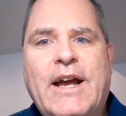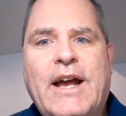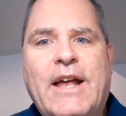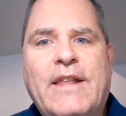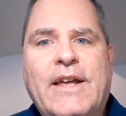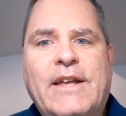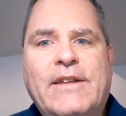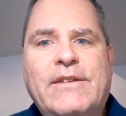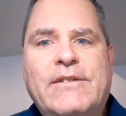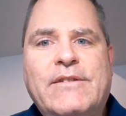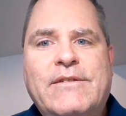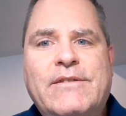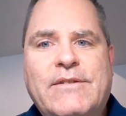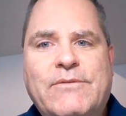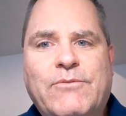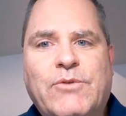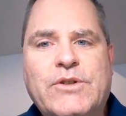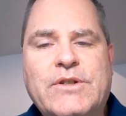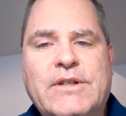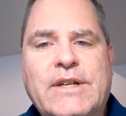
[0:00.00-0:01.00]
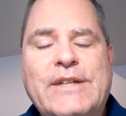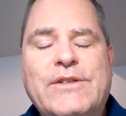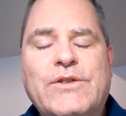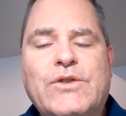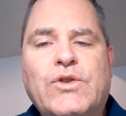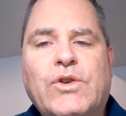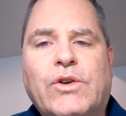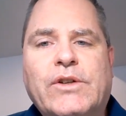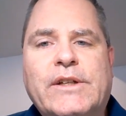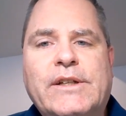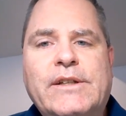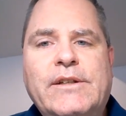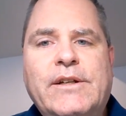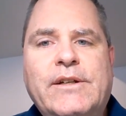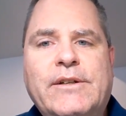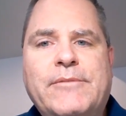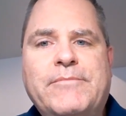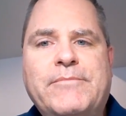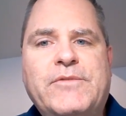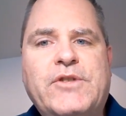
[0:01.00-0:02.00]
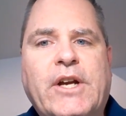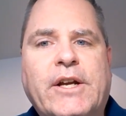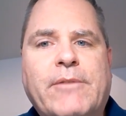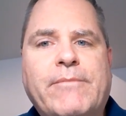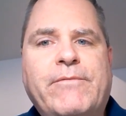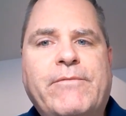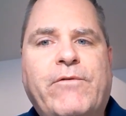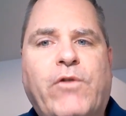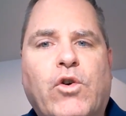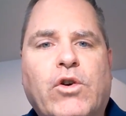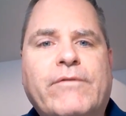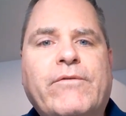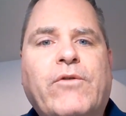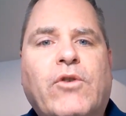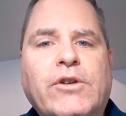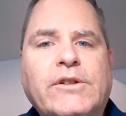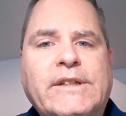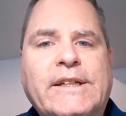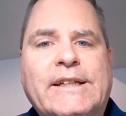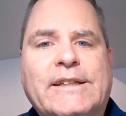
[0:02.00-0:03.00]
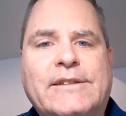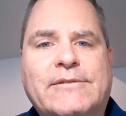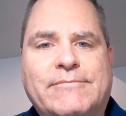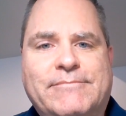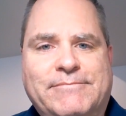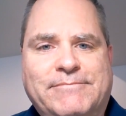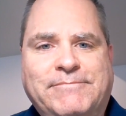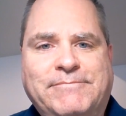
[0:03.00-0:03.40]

And then was inserted Jacob 4.14.